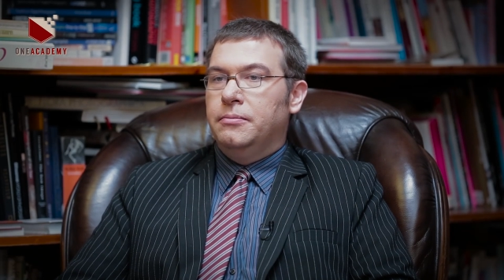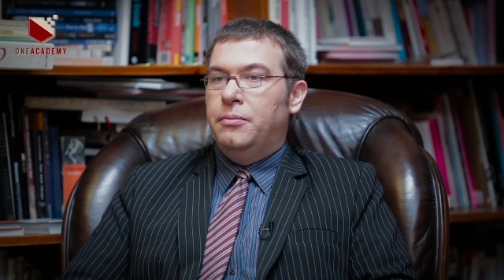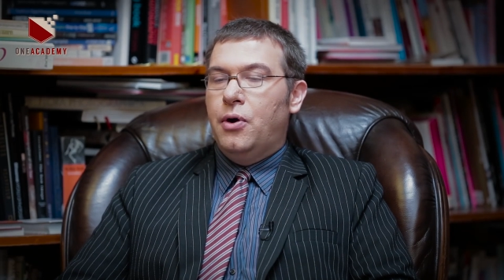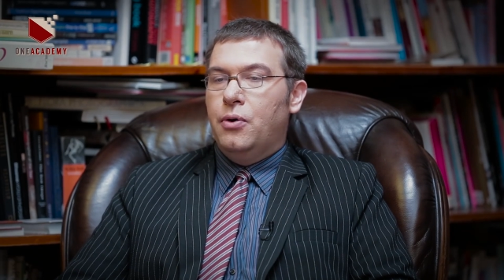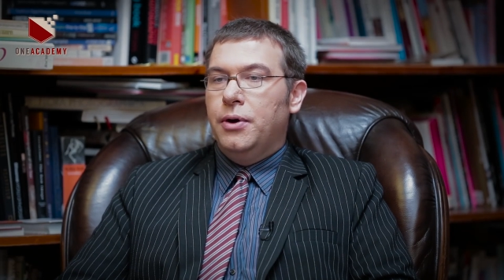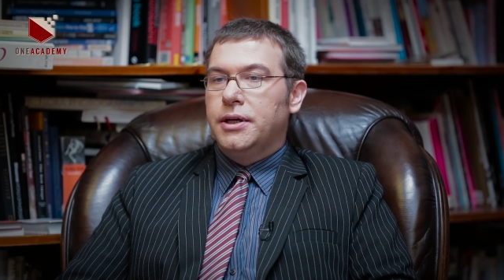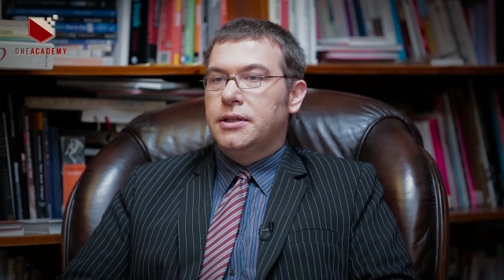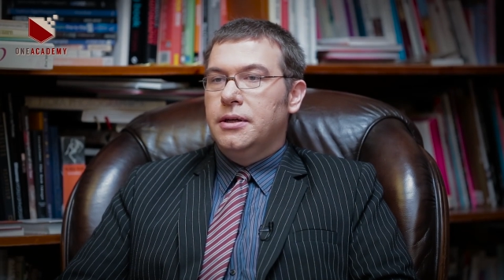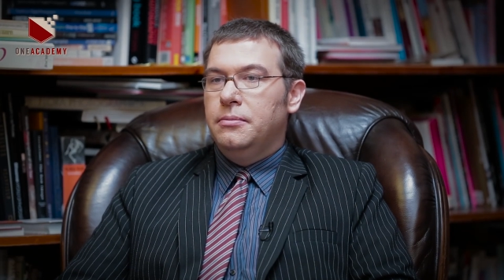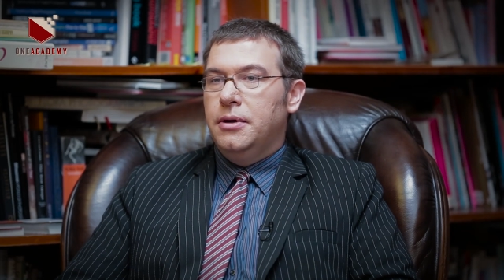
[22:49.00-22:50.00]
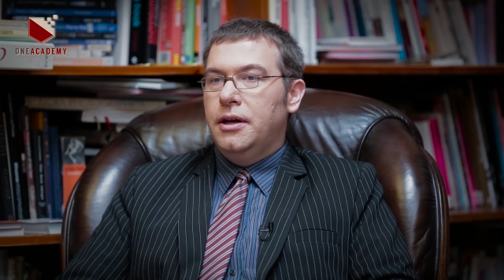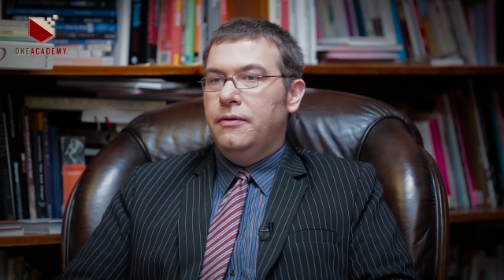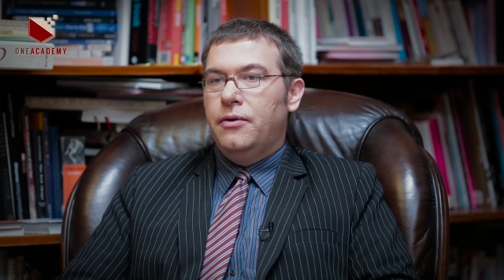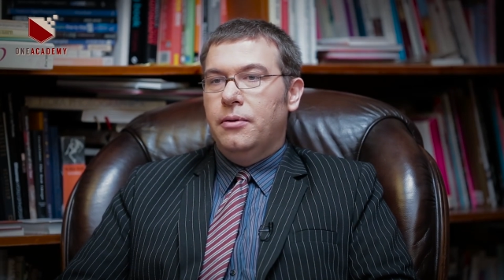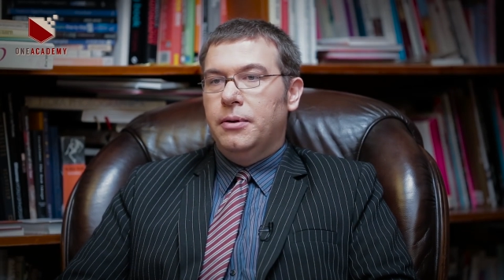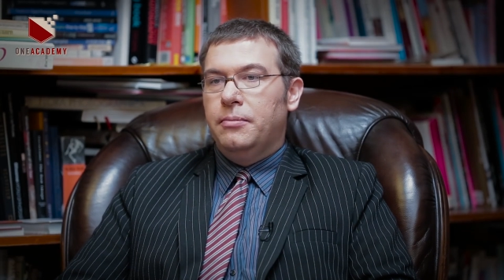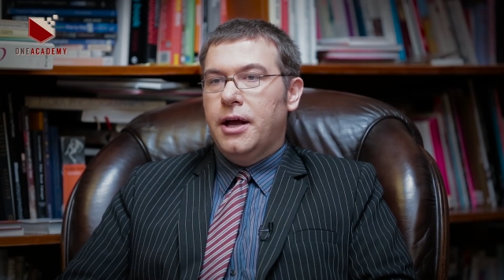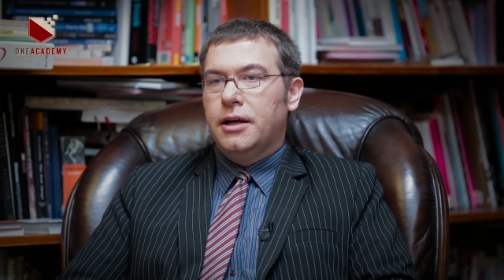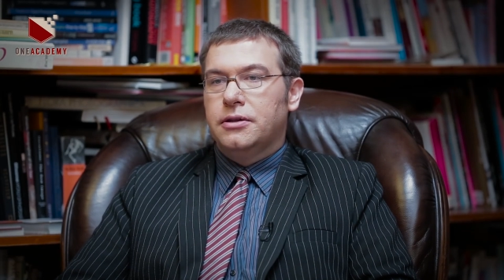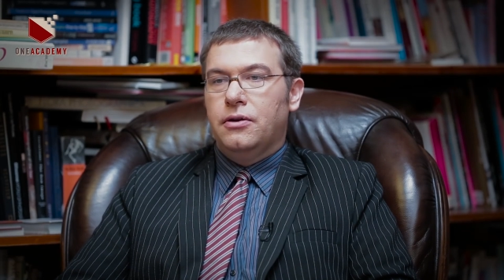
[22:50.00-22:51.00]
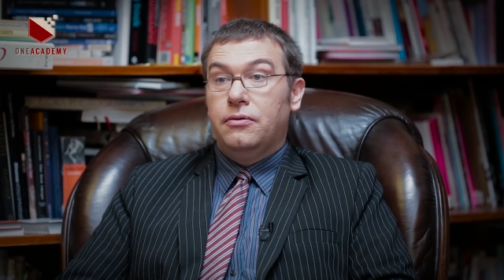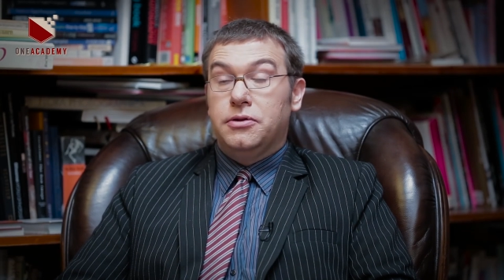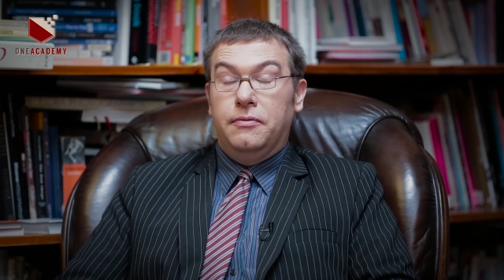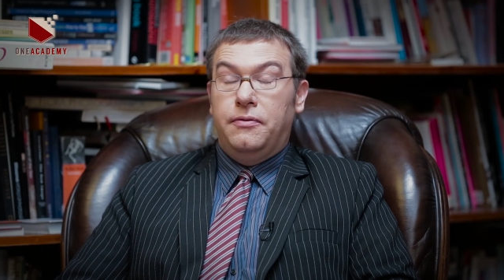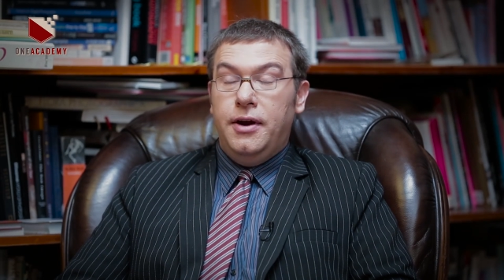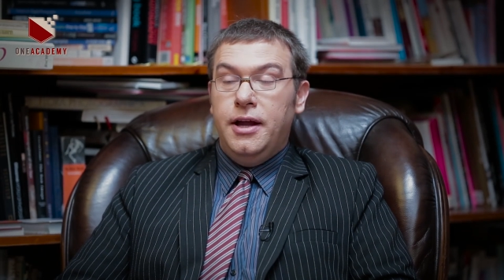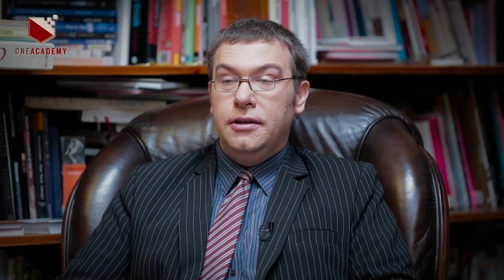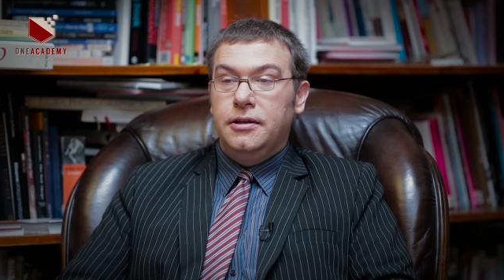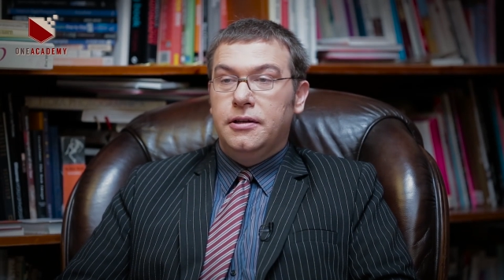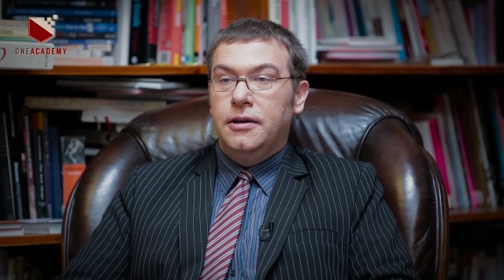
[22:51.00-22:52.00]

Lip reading: borrowing some money from the banks or some friend,